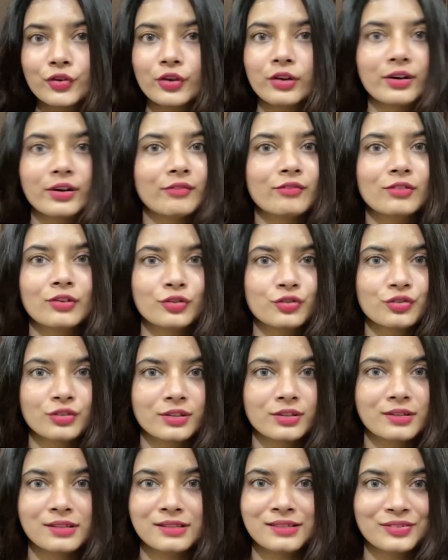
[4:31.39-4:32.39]

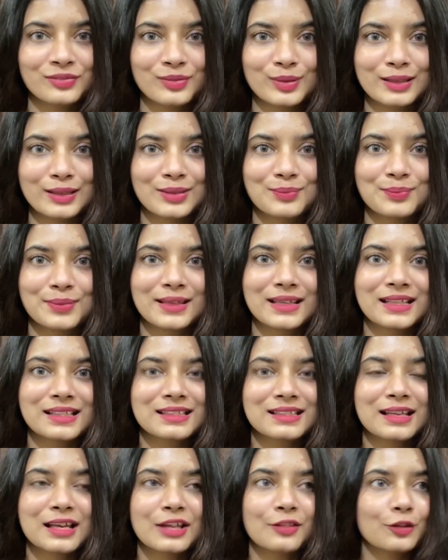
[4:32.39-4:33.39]
revolutionary ingredient
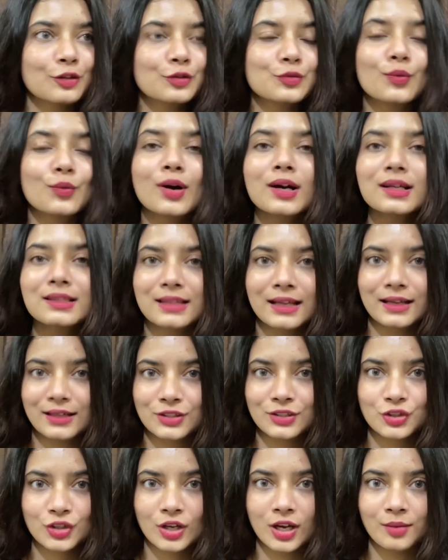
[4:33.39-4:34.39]
because this works like a
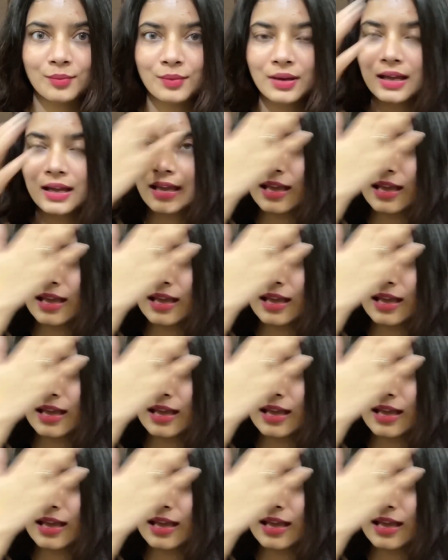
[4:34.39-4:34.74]
charm.